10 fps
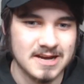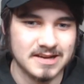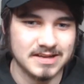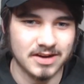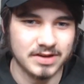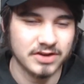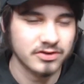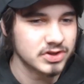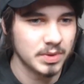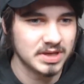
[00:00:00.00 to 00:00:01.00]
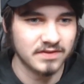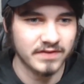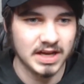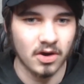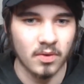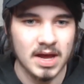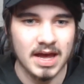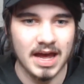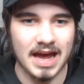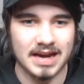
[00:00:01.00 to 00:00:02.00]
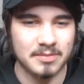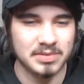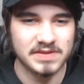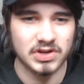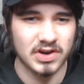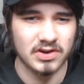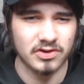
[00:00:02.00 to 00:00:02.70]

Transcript: You know, he retweeted the video, and I believe the creator